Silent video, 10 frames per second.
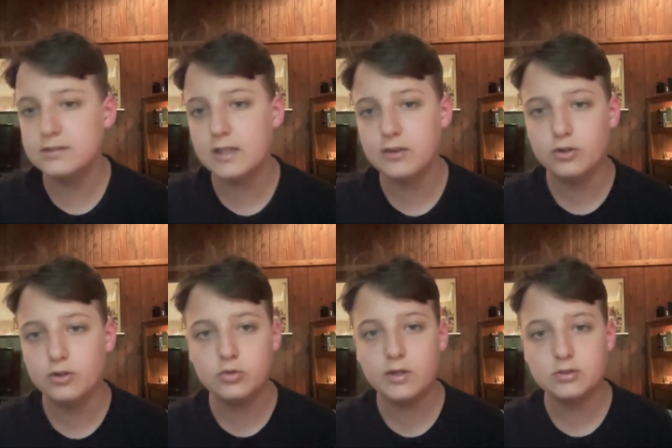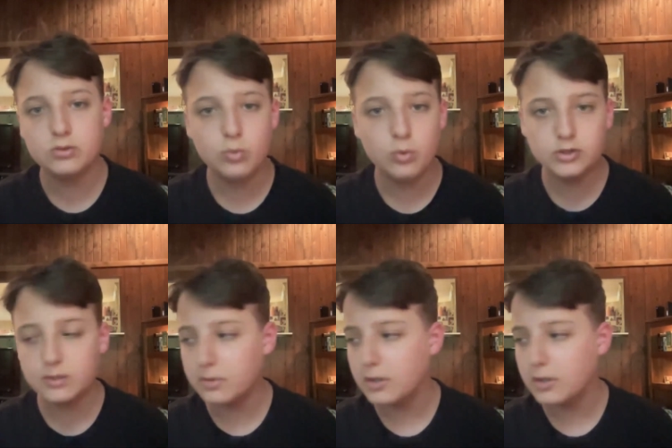things that they're doing
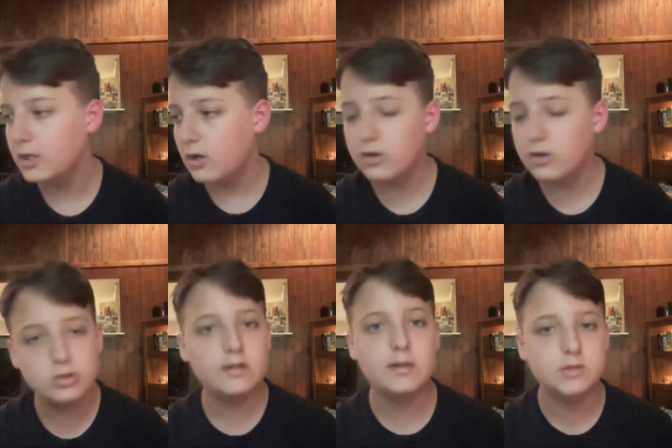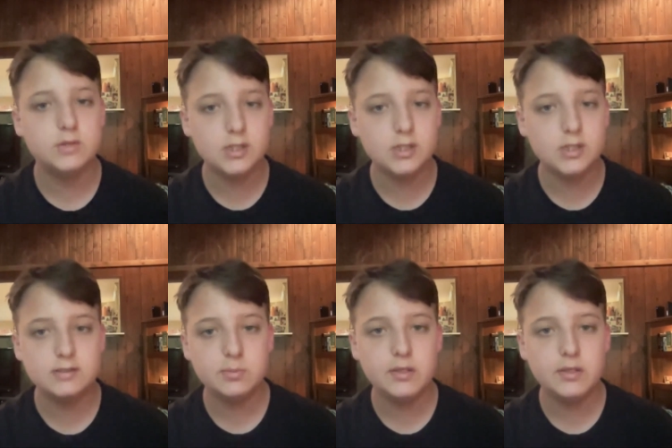to worship aren't doing them
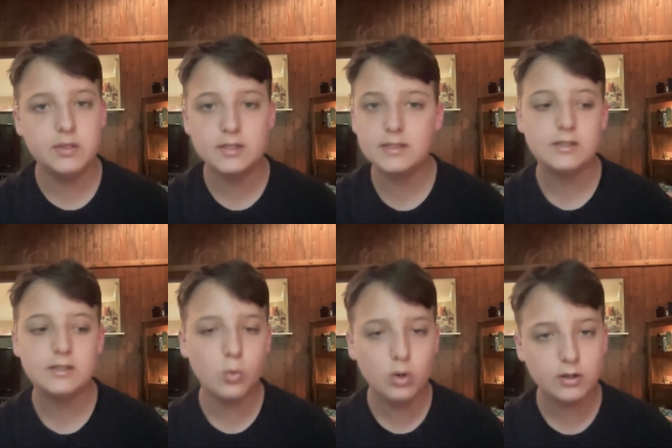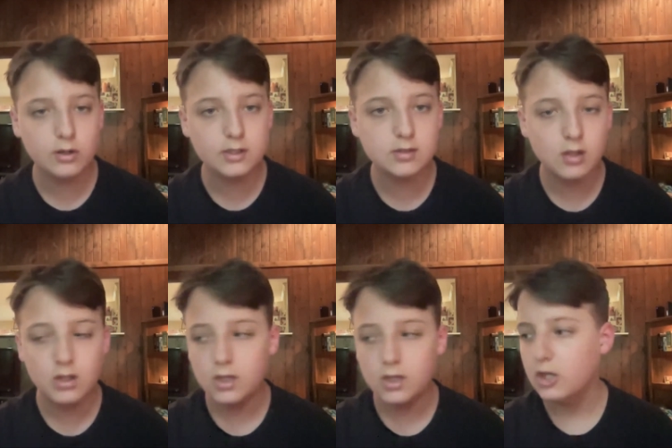justice because they see no
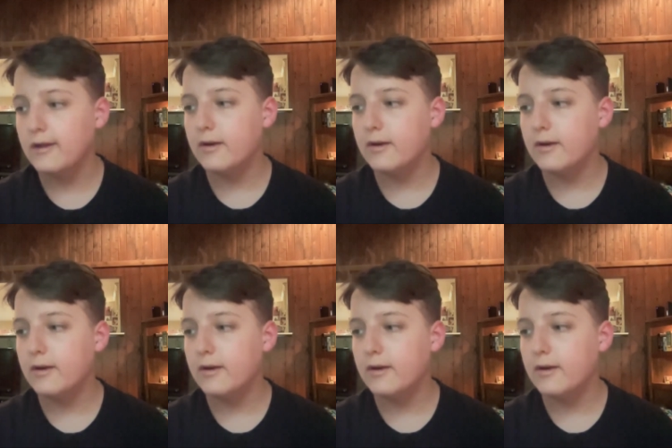works.